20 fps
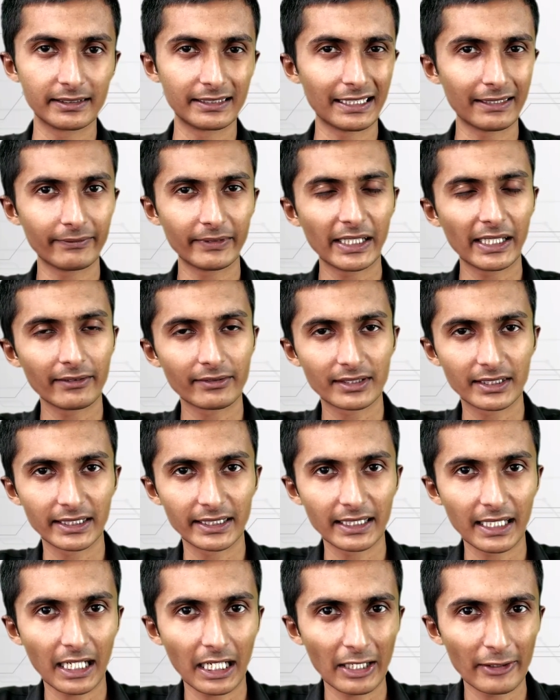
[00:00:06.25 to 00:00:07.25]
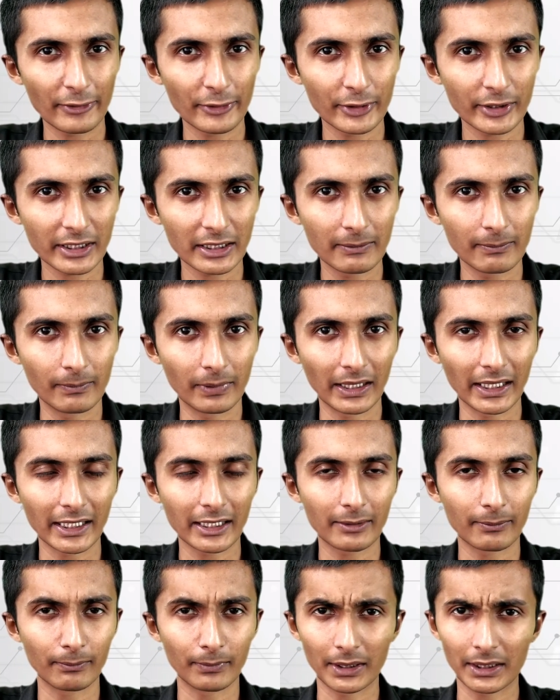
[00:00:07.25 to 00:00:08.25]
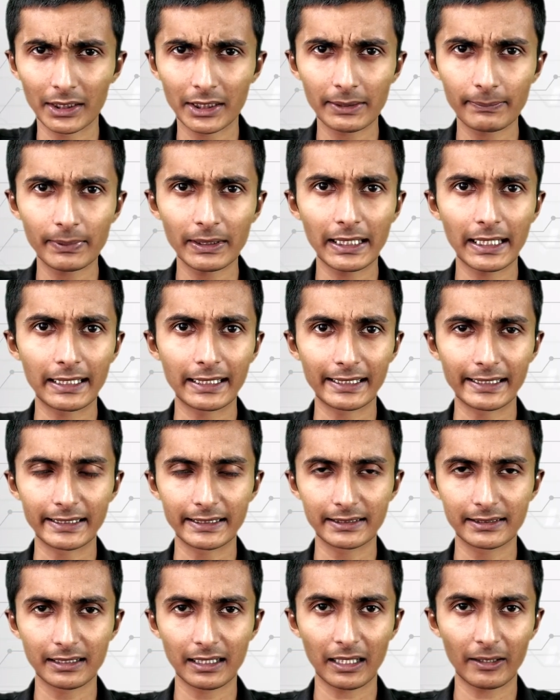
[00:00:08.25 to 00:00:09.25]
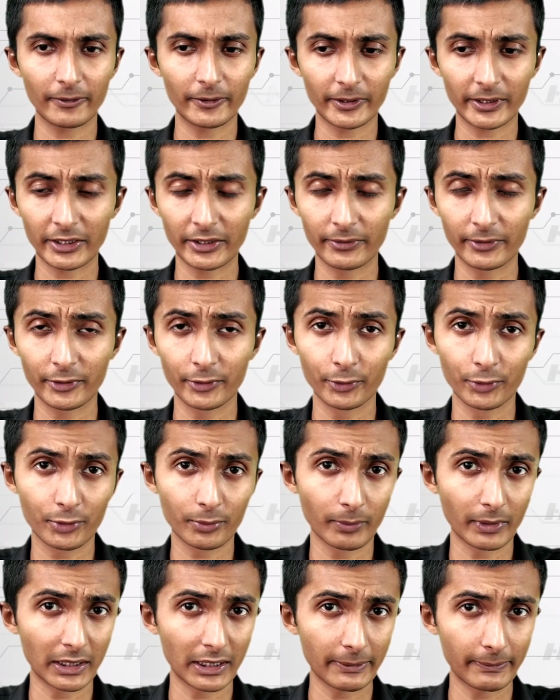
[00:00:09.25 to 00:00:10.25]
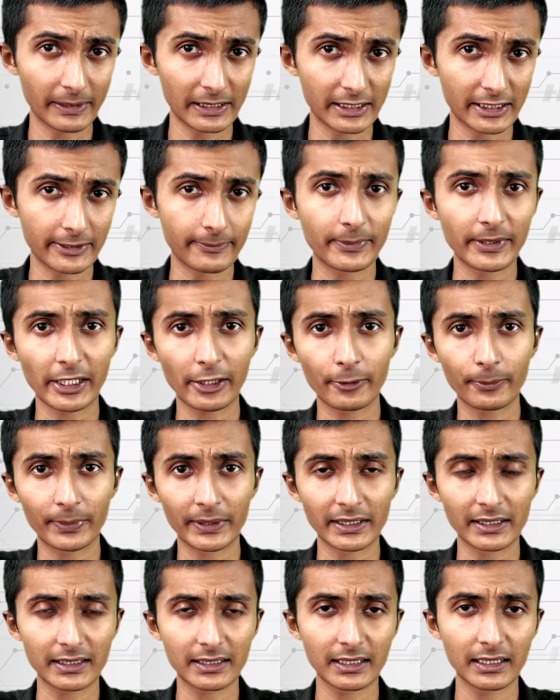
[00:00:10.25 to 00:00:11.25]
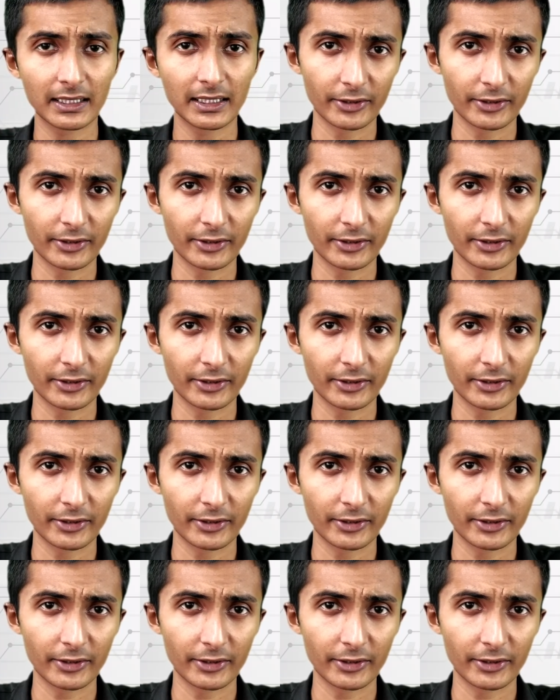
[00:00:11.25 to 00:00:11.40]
Then we have seen how you can blink multiple LEDs, how you can use multiple GPIO pins.